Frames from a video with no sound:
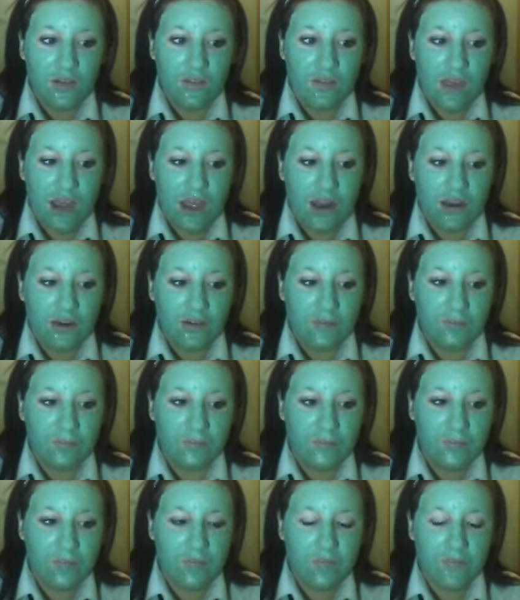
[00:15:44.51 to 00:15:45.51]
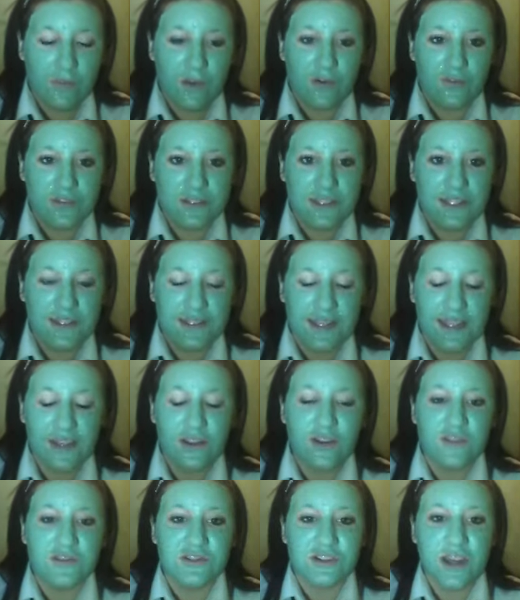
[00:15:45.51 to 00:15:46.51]
then obviously you take
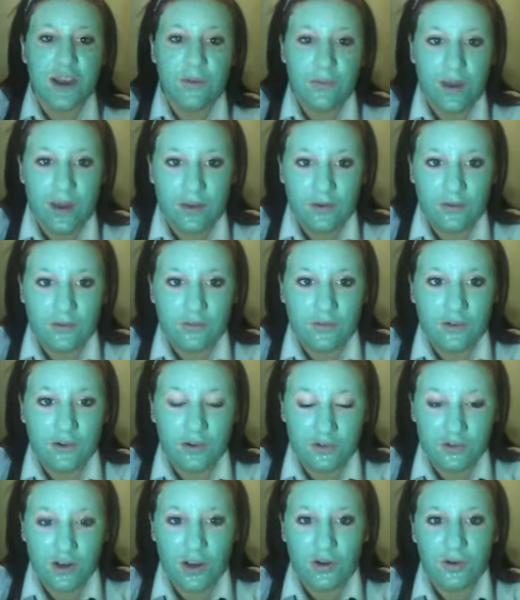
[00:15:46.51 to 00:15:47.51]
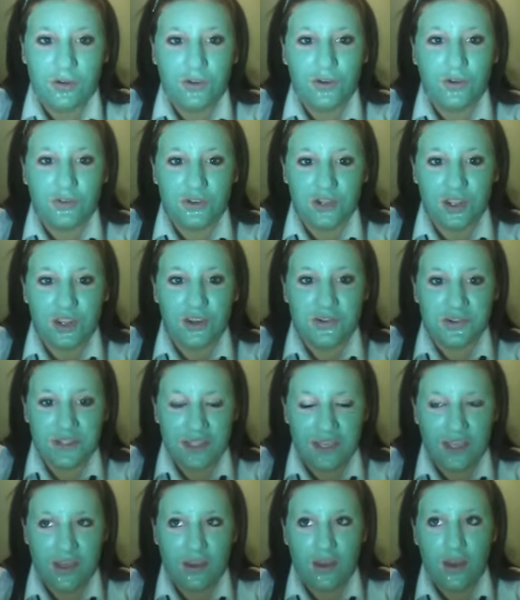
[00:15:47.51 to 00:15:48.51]
it off straight away and you'd know not to use
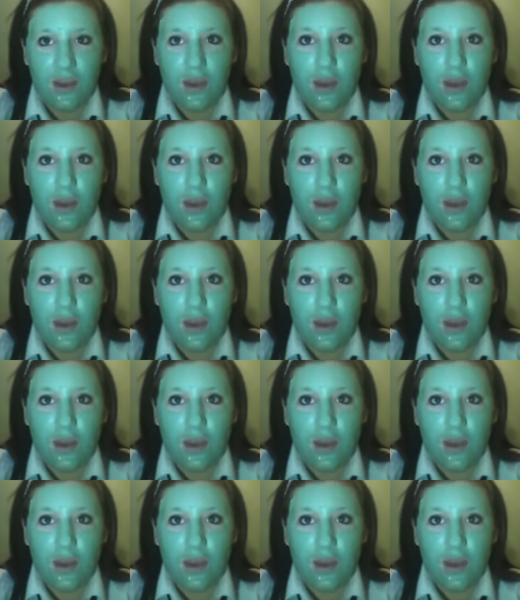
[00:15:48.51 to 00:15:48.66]
it.